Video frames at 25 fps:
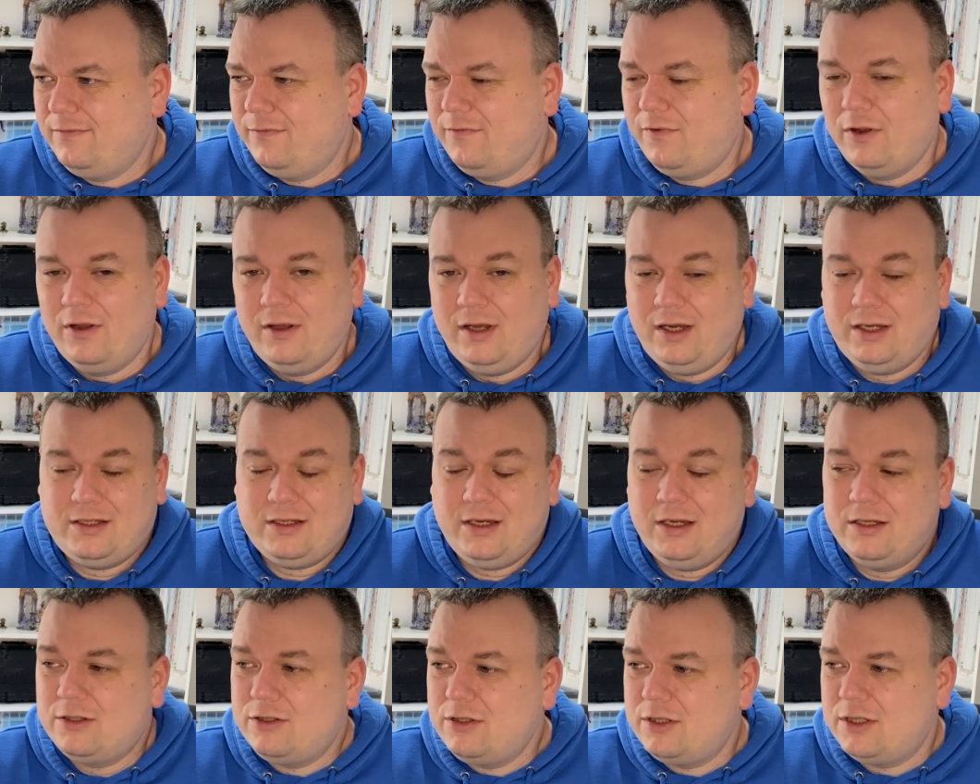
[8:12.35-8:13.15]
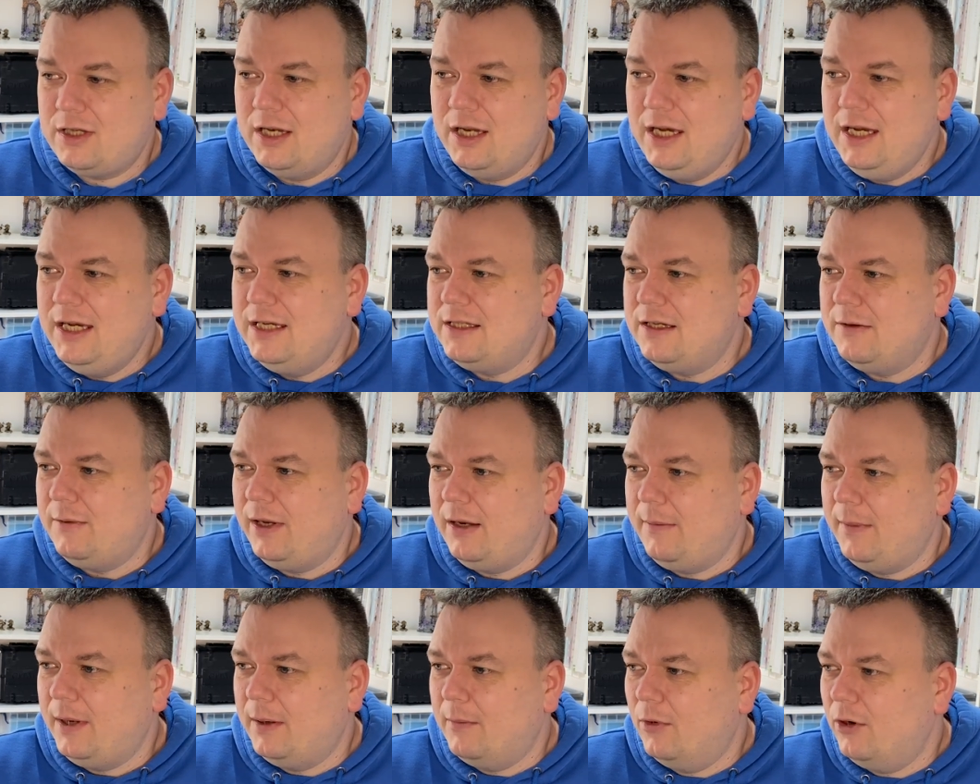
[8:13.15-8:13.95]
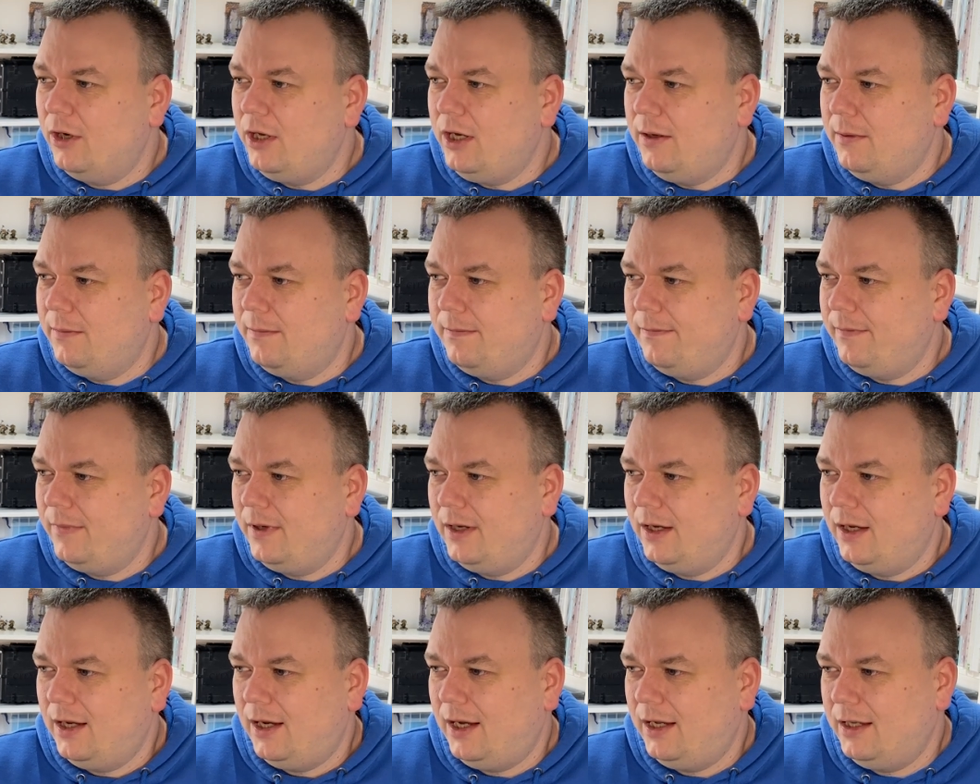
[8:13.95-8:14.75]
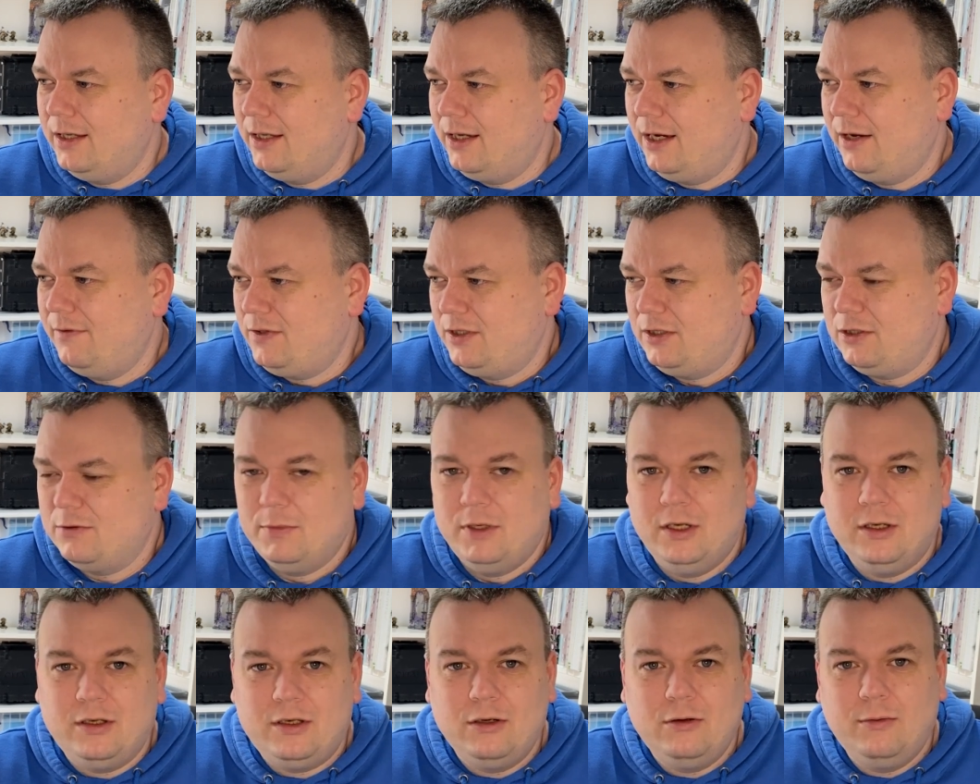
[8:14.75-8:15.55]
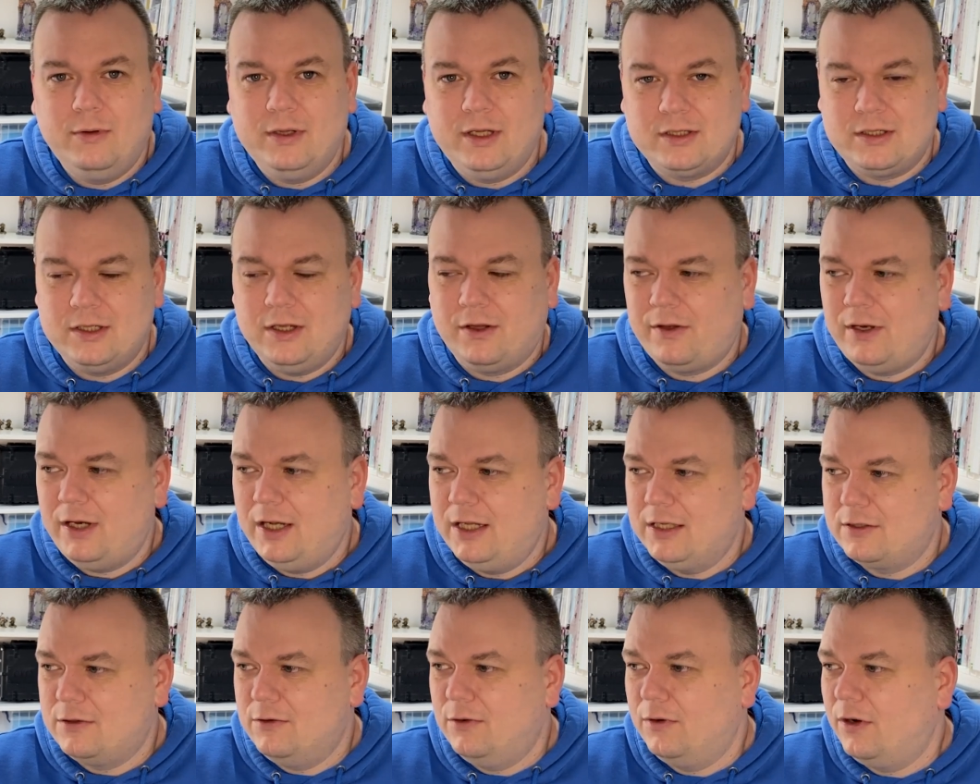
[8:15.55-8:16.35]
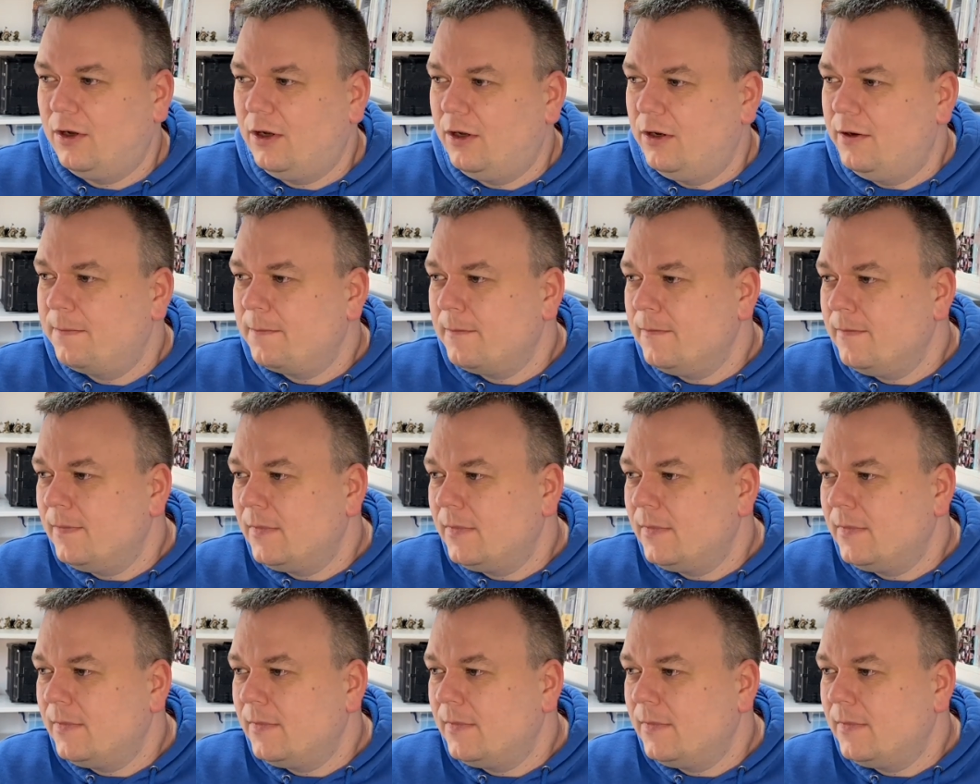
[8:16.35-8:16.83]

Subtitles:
it's just an easy way to make money, and it gives you something to do when there's nothing else going on.